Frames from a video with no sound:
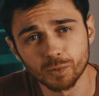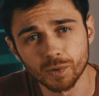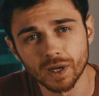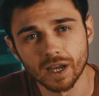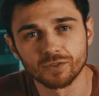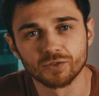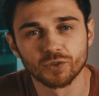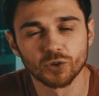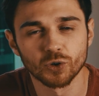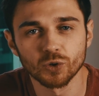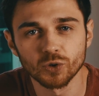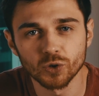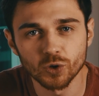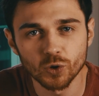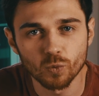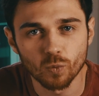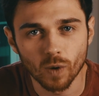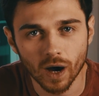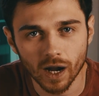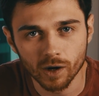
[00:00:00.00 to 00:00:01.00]
we have two
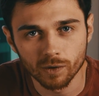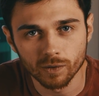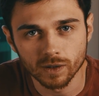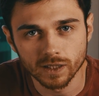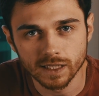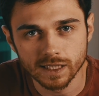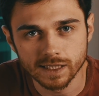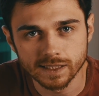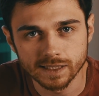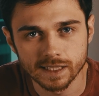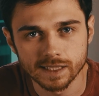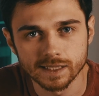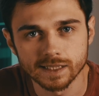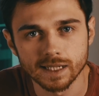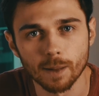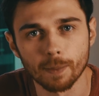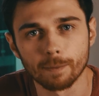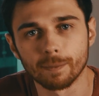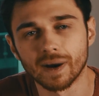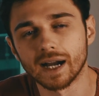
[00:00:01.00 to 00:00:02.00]
new wire
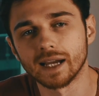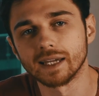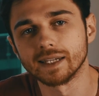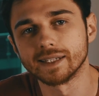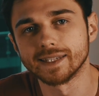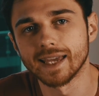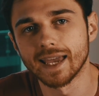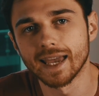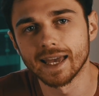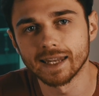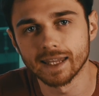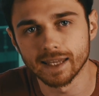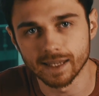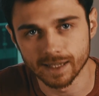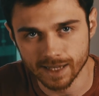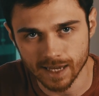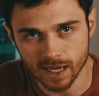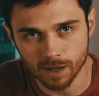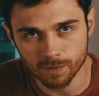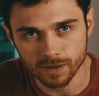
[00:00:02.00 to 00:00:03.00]
releases by Dan
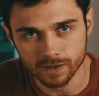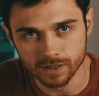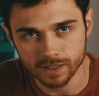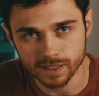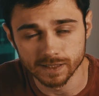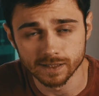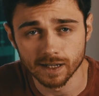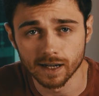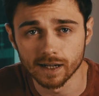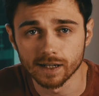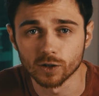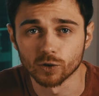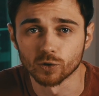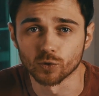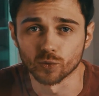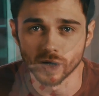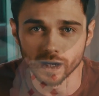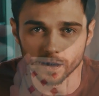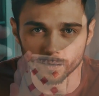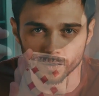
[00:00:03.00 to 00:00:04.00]
Hammond. He's got
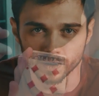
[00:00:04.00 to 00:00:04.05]
great